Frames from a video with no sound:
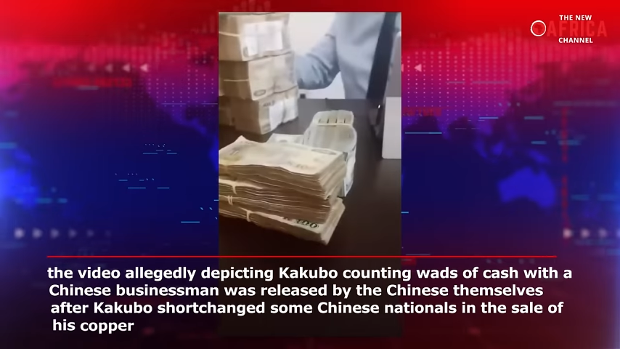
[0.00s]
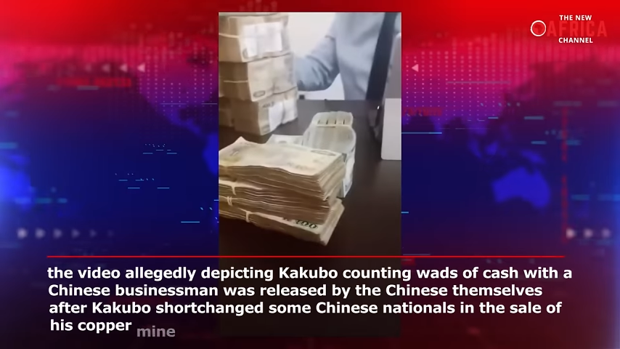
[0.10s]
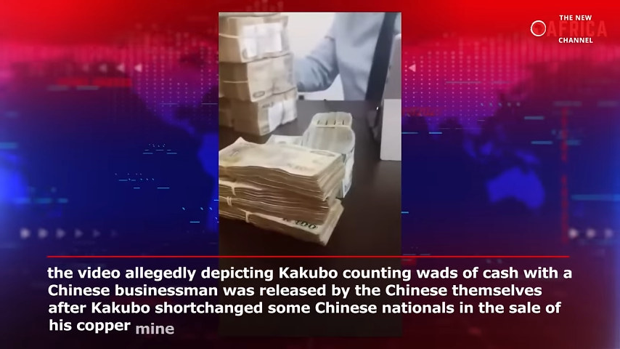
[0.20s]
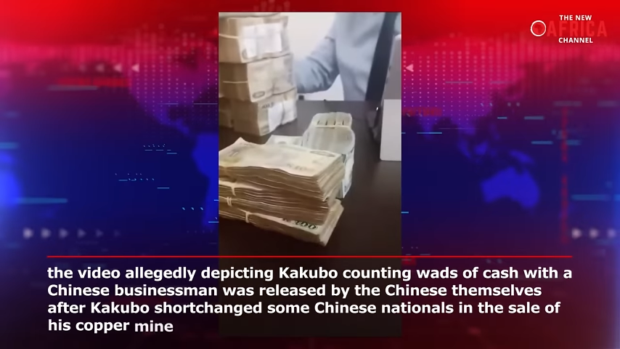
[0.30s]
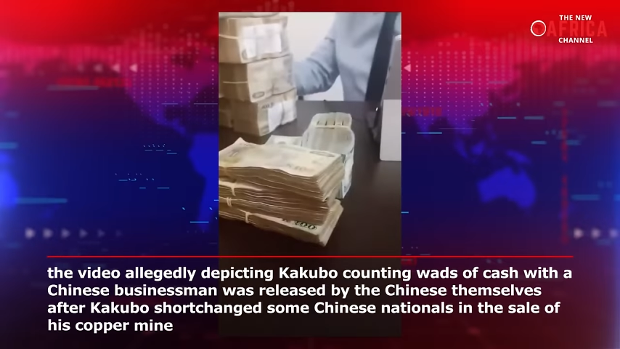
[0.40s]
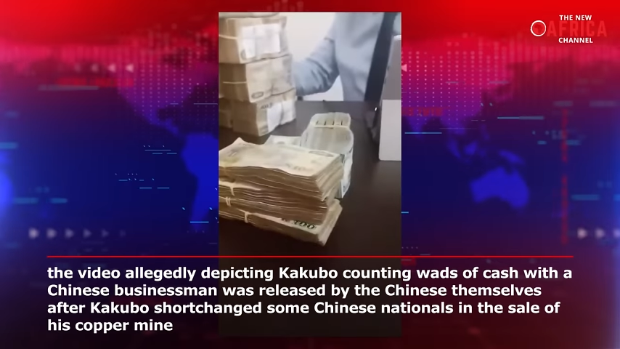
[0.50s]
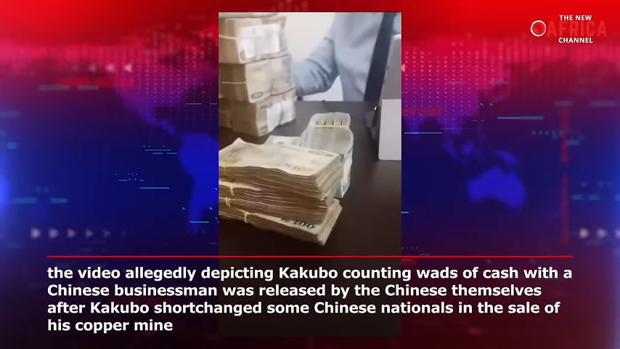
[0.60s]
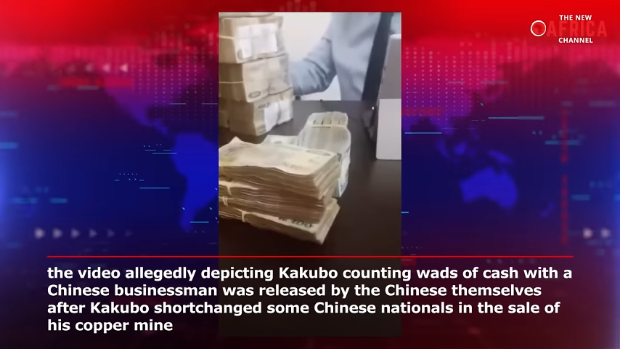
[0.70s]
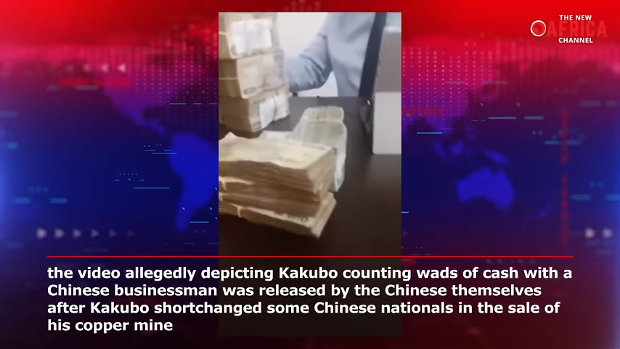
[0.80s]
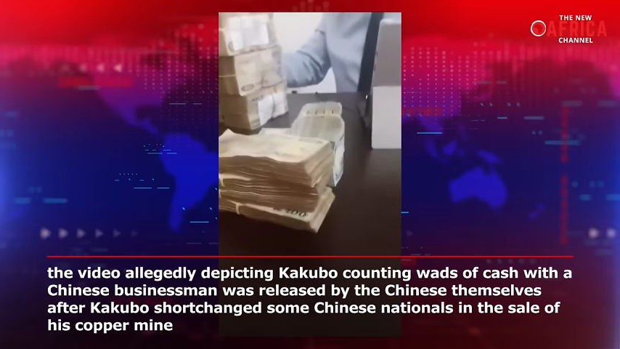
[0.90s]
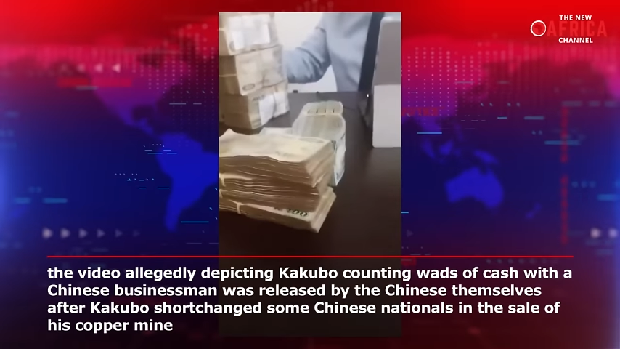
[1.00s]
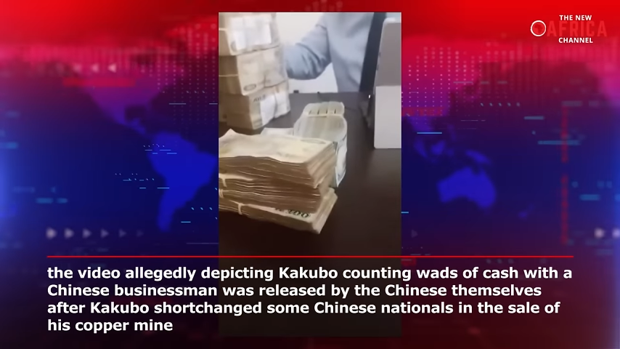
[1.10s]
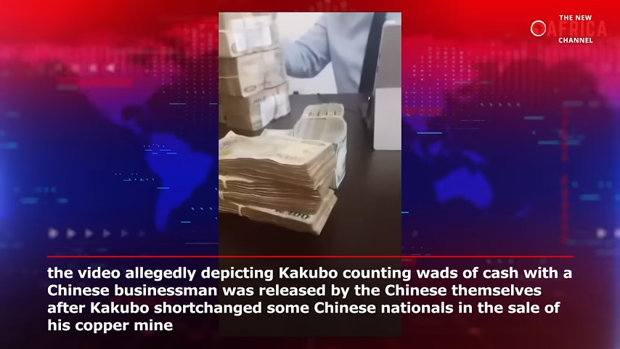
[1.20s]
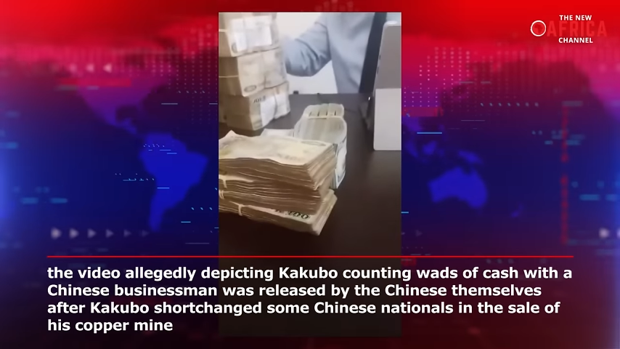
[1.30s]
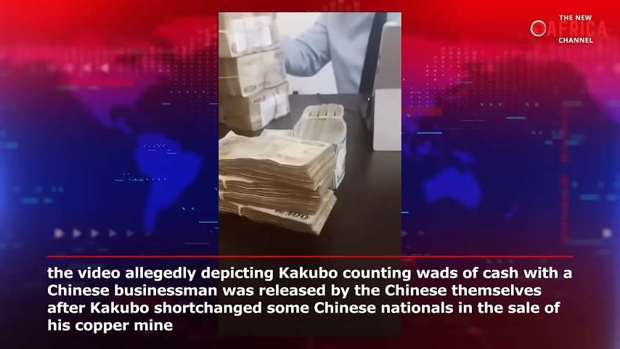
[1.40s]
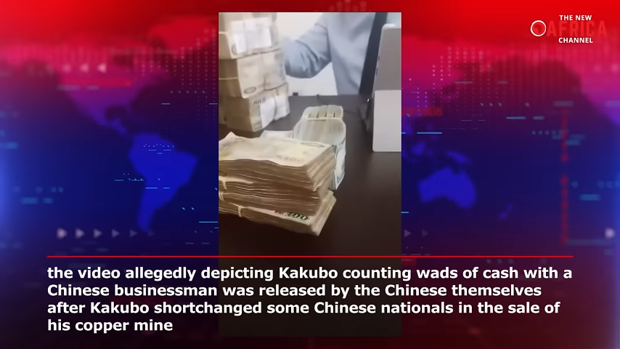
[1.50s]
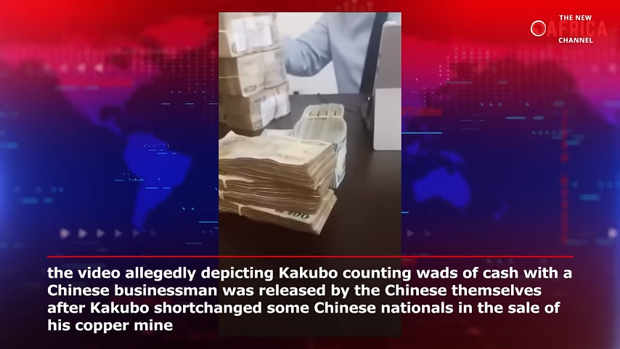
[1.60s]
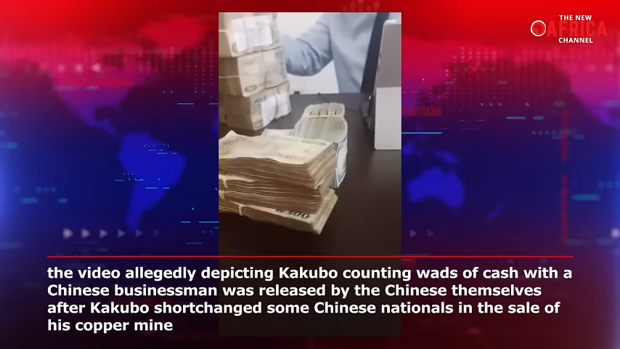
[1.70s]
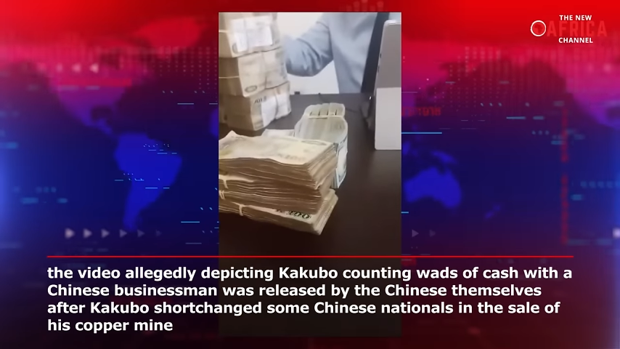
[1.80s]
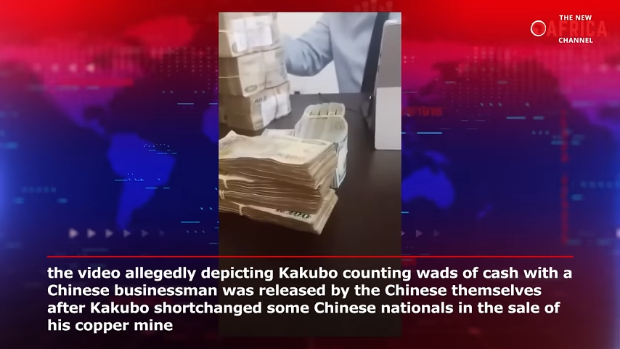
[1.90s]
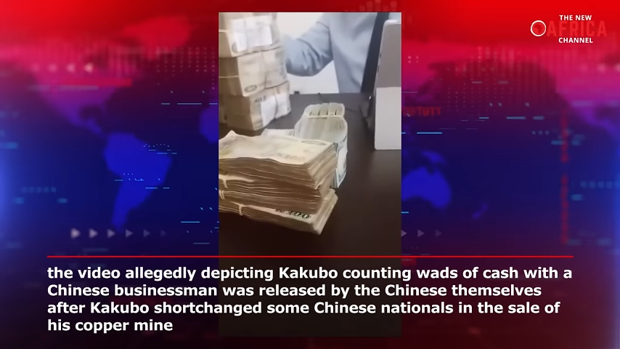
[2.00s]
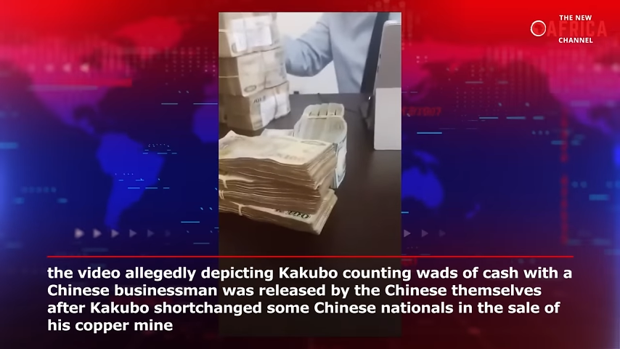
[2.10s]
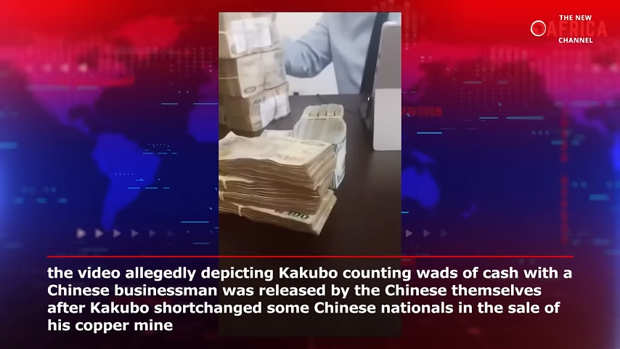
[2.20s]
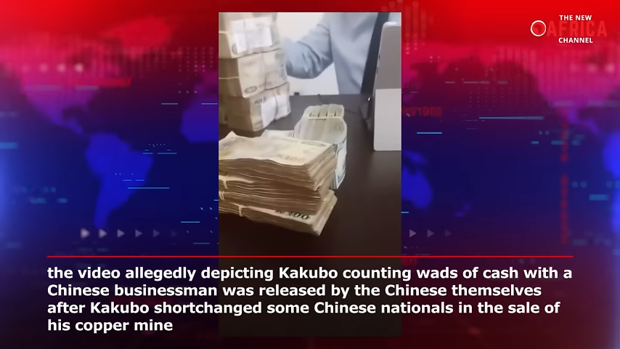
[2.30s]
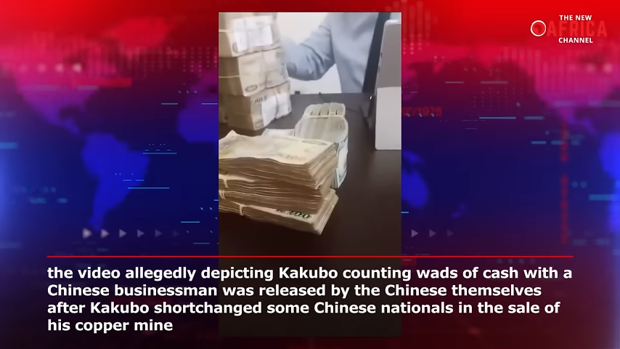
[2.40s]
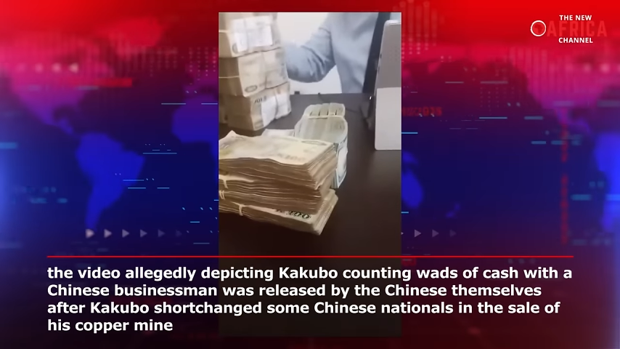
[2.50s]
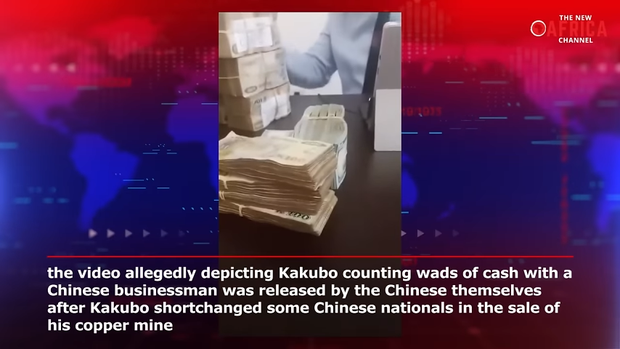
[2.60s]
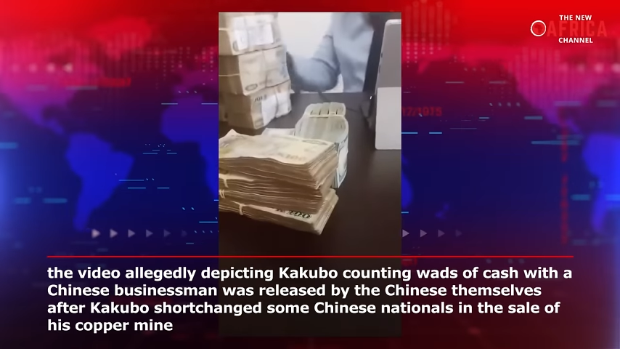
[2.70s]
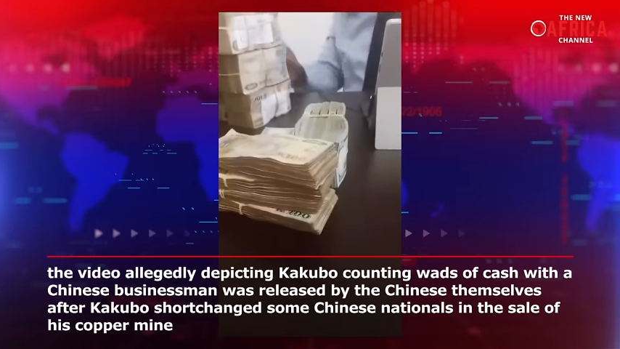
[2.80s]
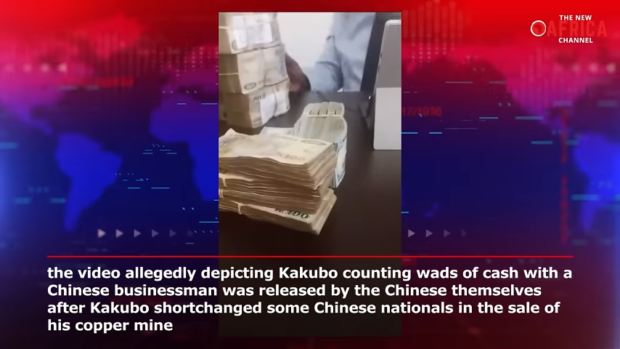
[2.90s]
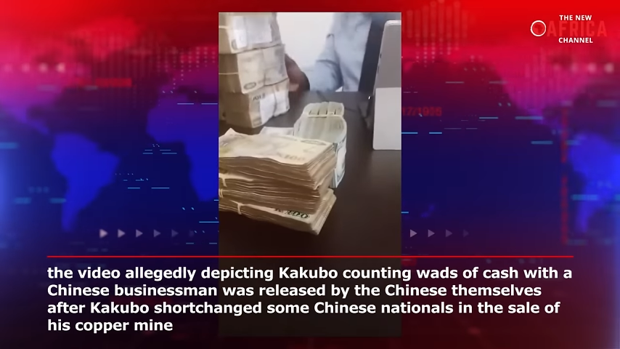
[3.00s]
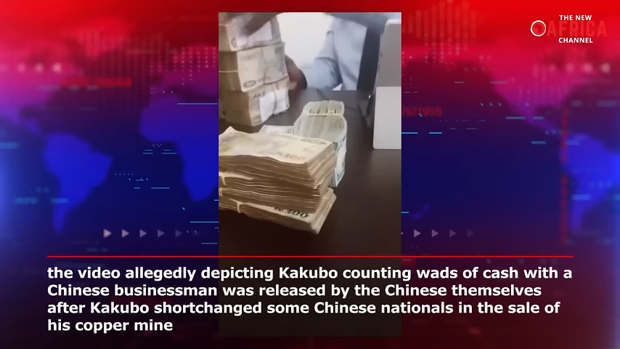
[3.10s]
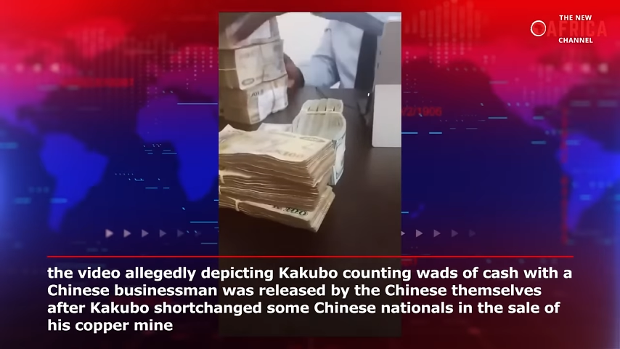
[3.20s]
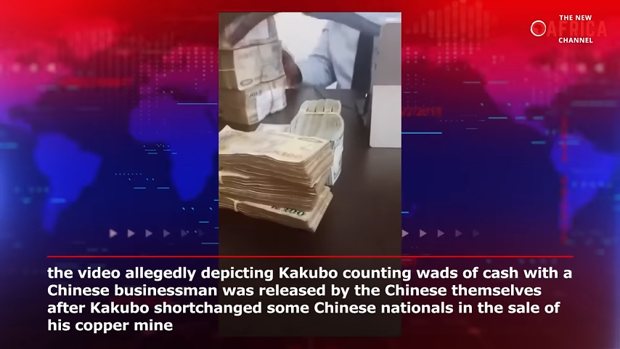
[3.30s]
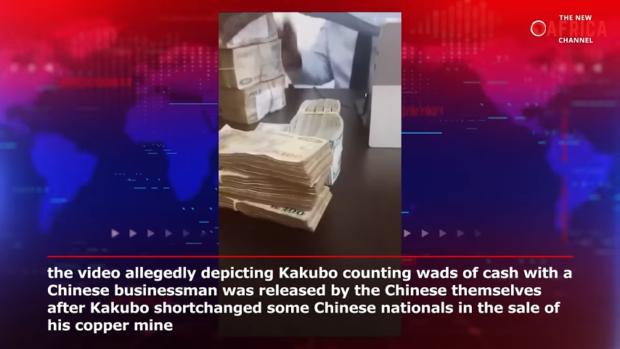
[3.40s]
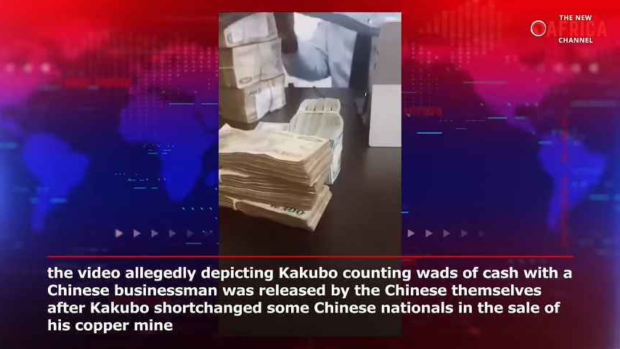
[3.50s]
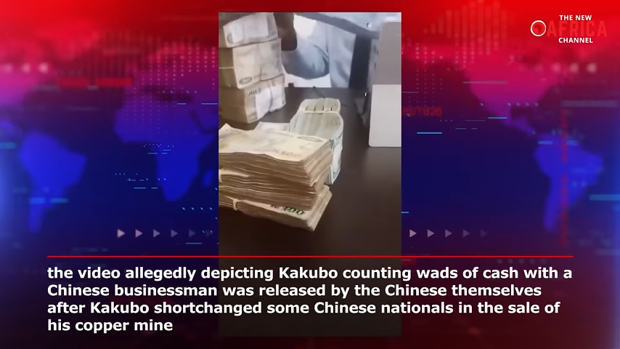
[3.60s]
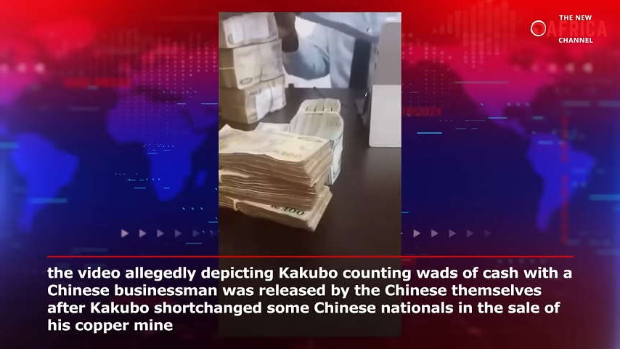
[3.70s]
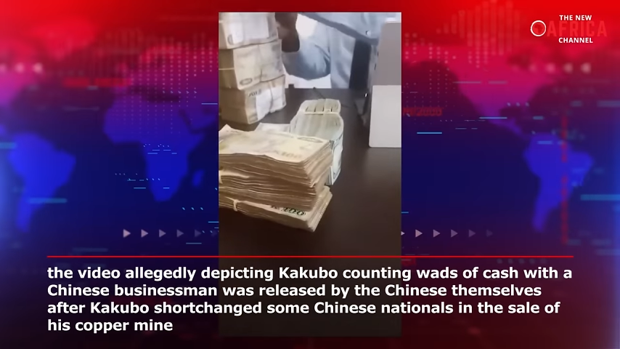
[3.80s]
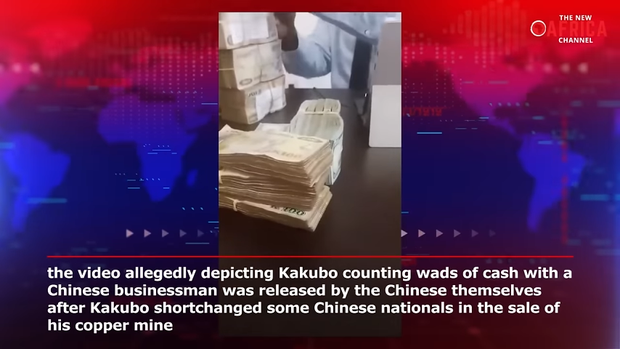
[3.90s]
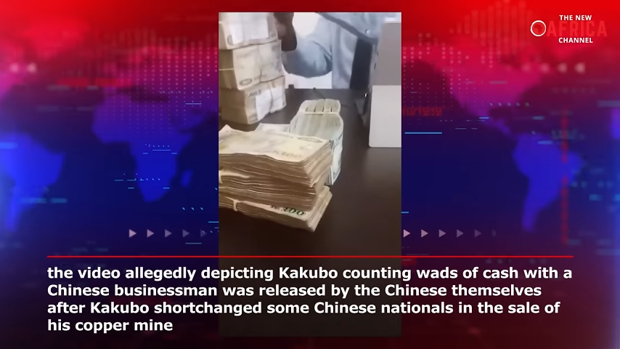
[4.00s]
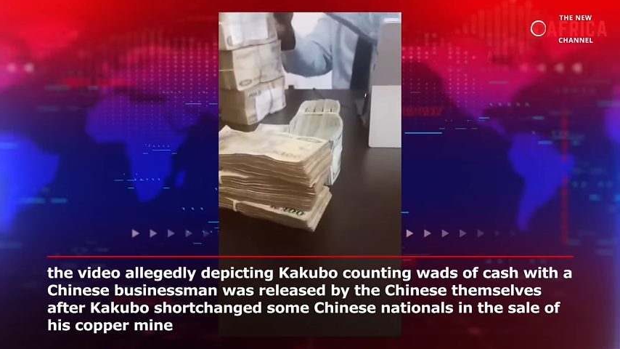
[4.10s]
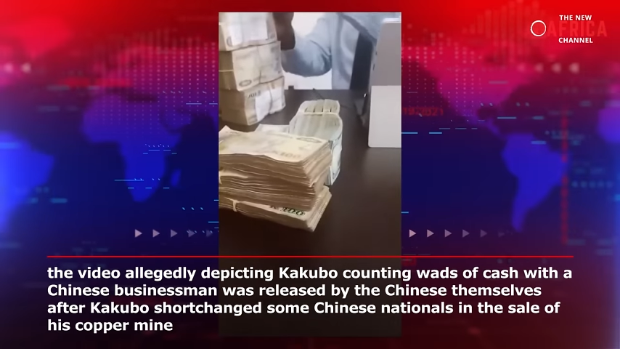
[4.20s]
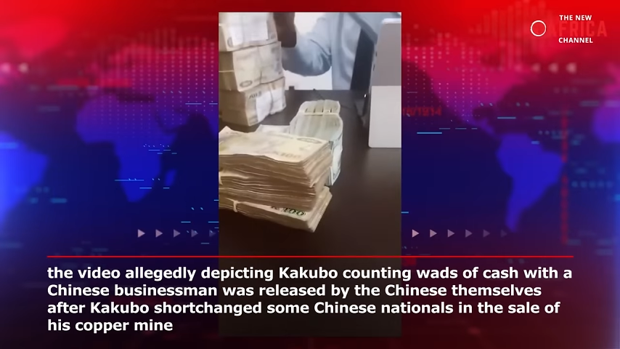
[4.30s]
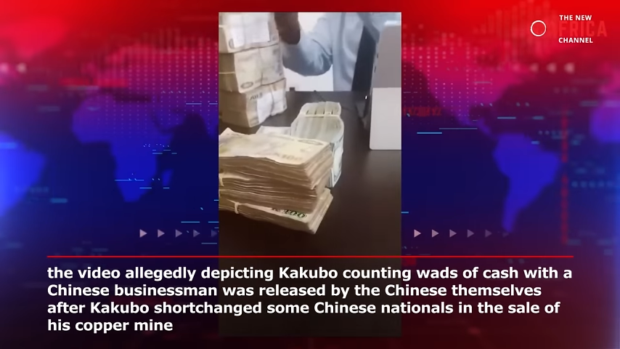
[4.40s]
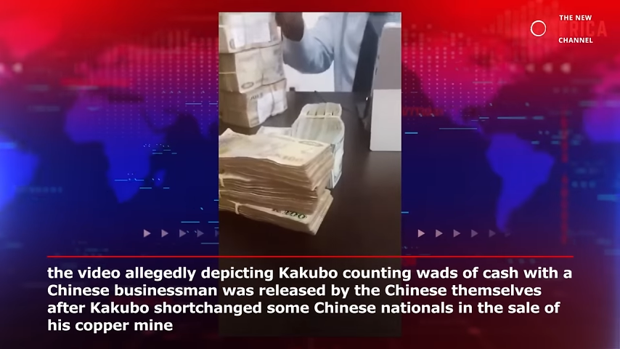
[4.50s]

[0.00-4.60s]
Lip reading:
Nobody's mouth can be seen.